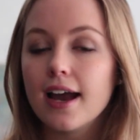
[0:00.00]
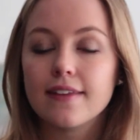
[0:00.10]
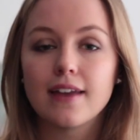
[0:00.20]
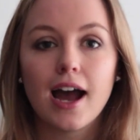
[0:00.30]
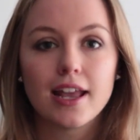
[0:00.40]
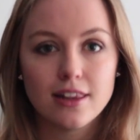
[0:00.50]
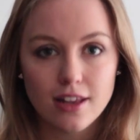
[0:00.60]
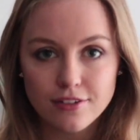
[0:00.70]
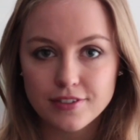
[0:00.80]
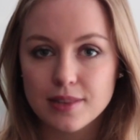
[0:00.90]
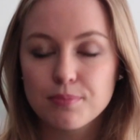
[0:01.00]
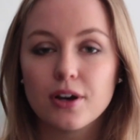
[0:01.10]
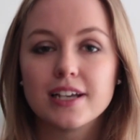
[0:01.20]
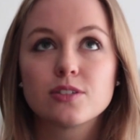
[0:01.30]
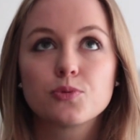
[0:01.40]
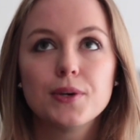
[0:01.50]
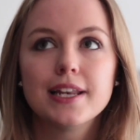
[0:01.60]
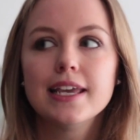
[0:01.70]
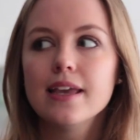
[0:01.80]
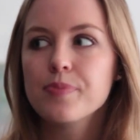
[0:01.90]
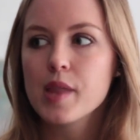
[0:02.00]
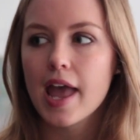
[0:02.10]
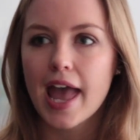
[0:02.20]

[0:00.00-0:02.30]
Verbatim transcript: and I love it but it's really